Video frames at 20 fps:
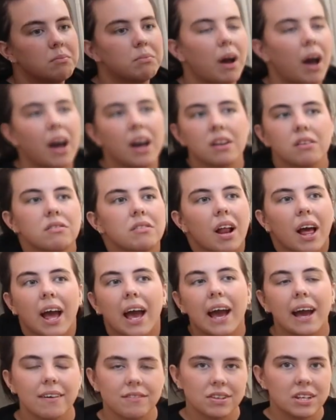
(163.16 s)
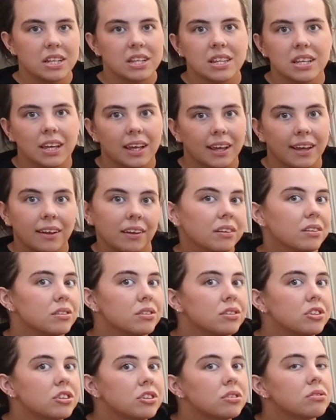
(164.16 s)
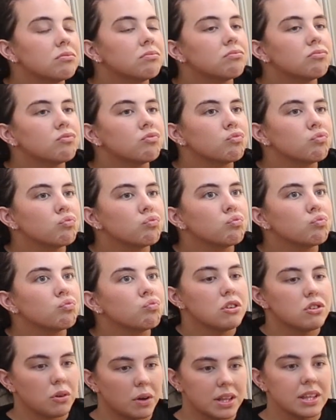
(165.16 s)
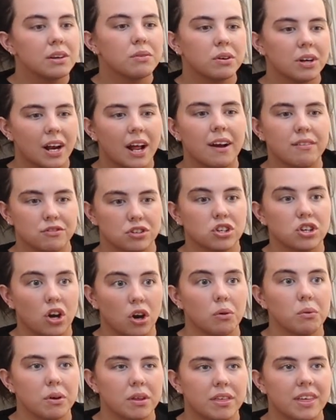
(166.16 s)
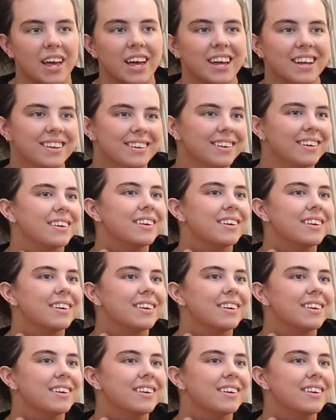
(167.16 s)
but I don't have anything else. So I think we're gonna have to go with it.